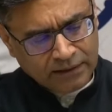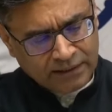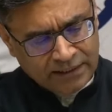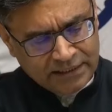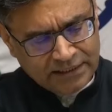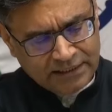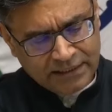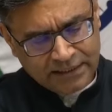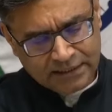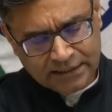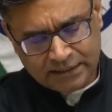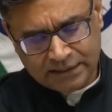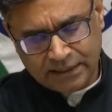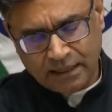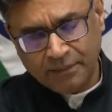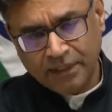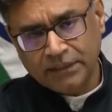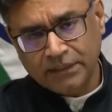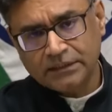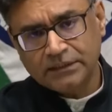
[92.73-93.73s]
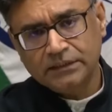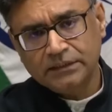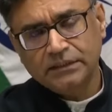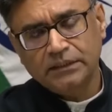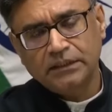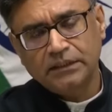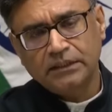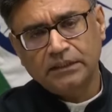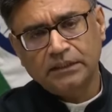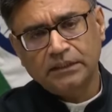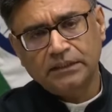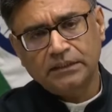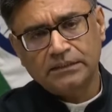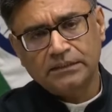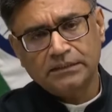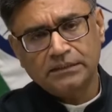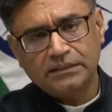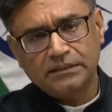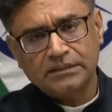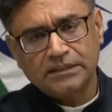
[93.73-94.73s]
This year's summit,
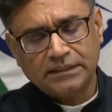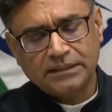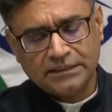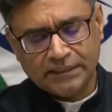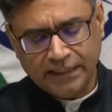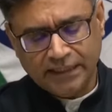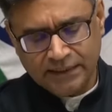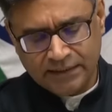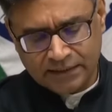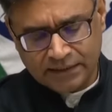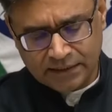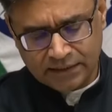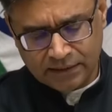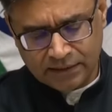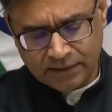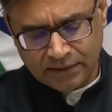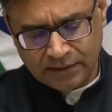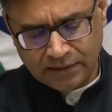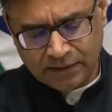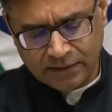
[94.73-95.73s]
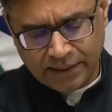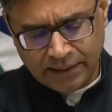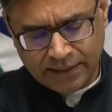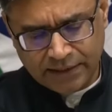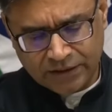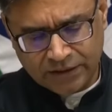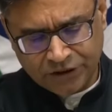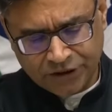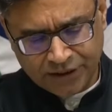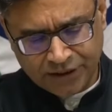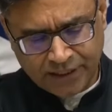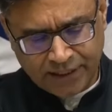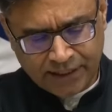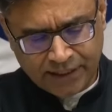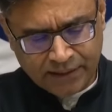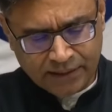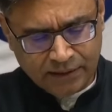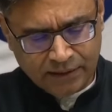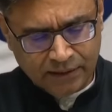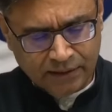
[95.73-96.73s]
the 16th edition
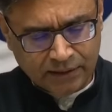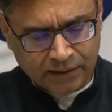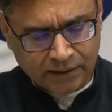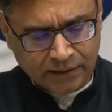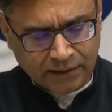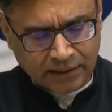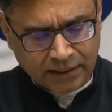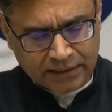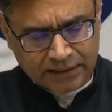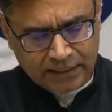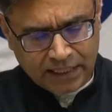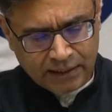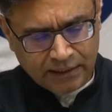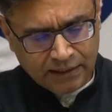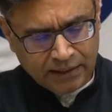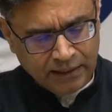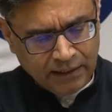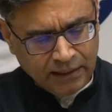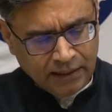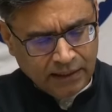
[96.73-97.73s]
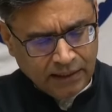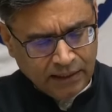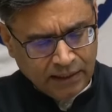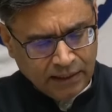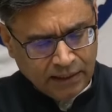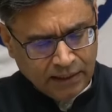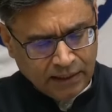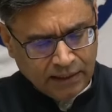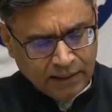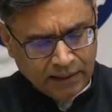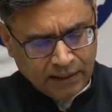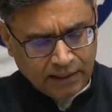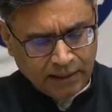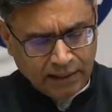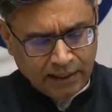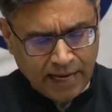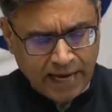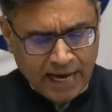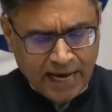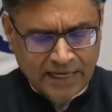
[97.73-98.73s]
in Kazan,
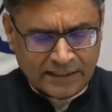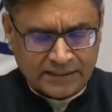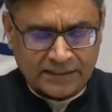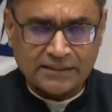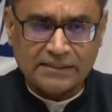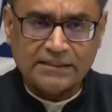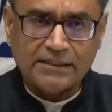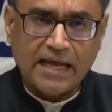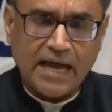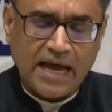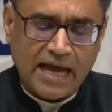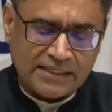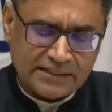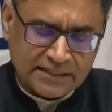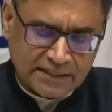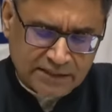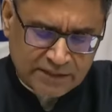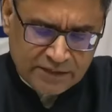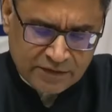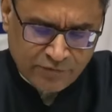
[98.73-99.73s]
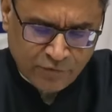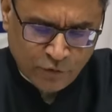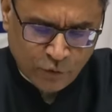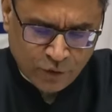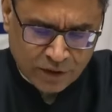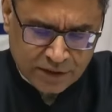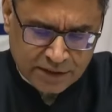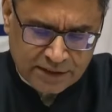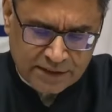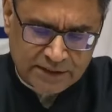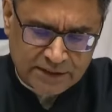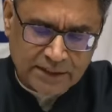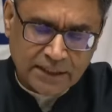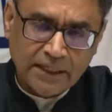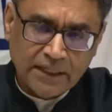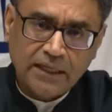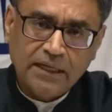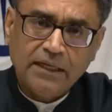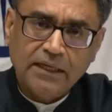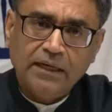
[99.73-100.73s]
has as its focus
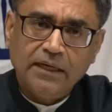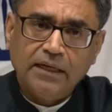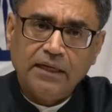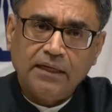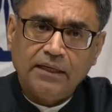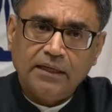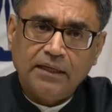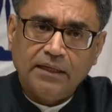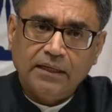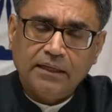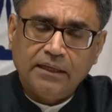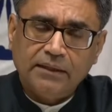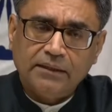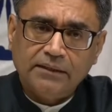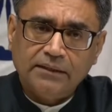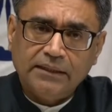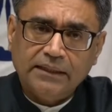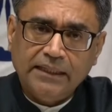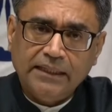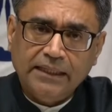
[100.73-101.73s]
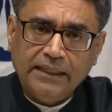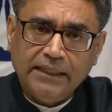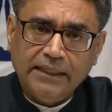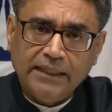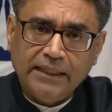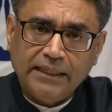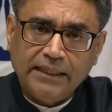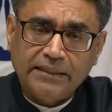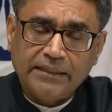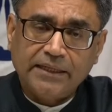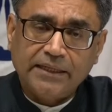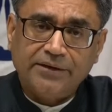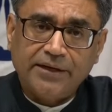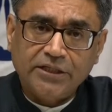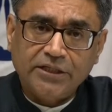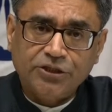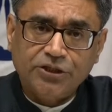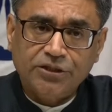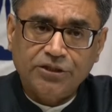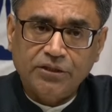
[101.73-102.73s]
the
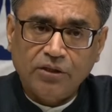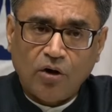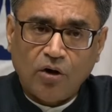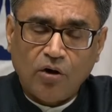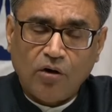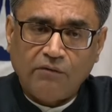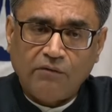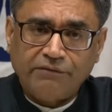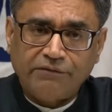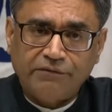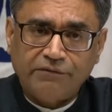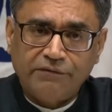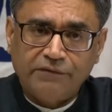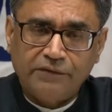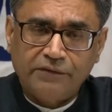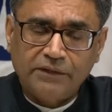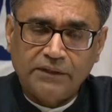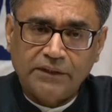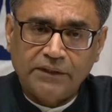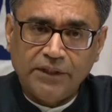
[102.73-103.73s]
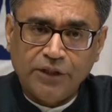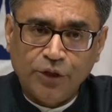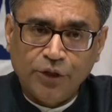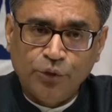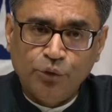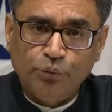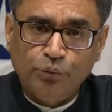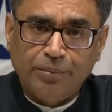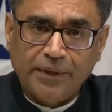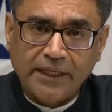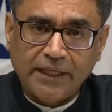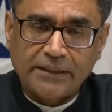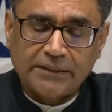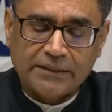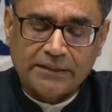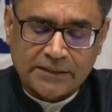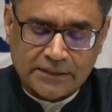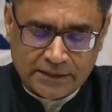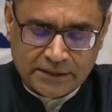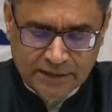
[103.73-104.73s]
integration of new
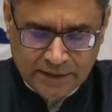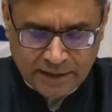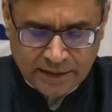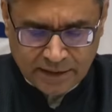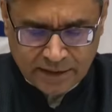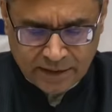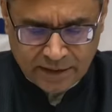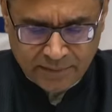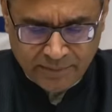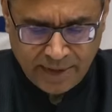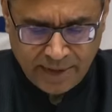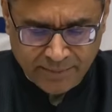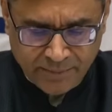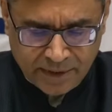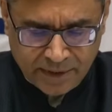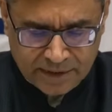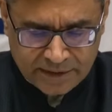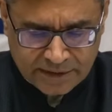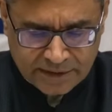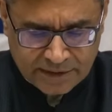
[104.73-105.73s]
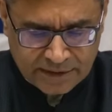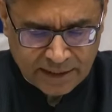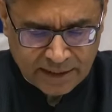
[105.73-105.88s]
BRICS members